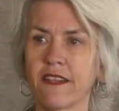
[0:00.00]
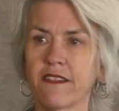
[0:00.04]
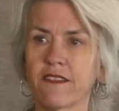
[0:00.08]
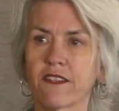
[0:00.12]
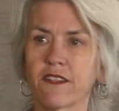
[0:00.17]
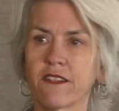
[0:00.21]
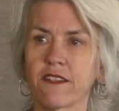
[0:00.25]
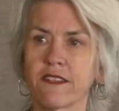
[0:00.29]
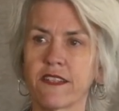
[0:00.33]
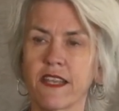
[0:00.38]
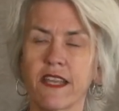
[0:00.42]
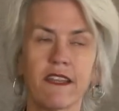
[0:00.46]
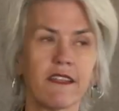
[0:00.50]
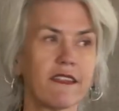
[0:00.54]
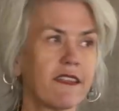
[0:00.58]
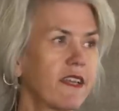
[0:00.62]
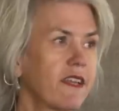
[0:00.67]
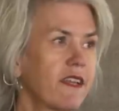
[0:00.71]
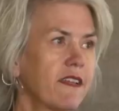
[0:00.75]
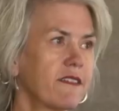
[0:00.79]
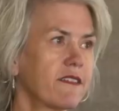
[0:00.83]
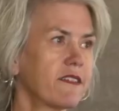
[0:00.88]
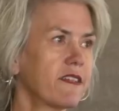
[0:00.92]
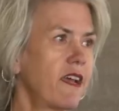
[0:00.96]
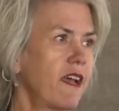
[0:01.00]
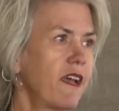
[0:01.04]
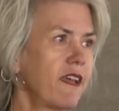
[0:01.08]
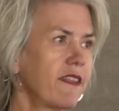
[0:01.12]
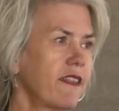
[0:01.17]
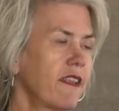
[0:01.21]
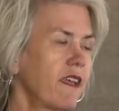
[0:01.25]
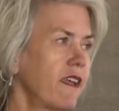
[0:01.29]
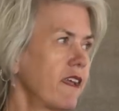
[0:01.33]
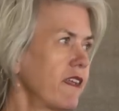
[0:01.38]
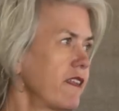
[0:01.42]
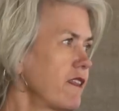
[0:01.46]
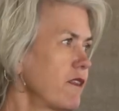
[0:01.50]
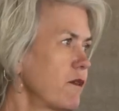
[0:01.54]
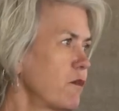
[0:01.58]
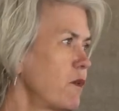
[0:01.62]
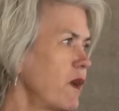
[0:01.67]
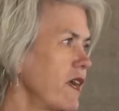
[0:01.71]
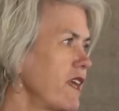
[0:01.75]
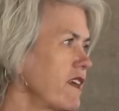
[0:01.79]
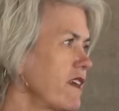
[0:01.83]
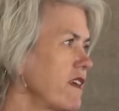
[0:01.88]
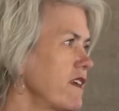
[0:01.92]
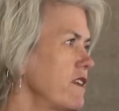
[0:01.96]
Turns out that it's not that the
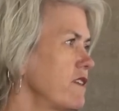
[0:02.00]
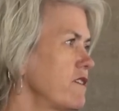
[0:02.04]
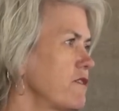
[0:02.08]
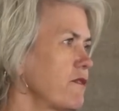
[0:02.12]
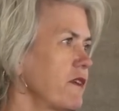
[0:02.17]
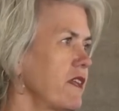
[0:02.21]
white kids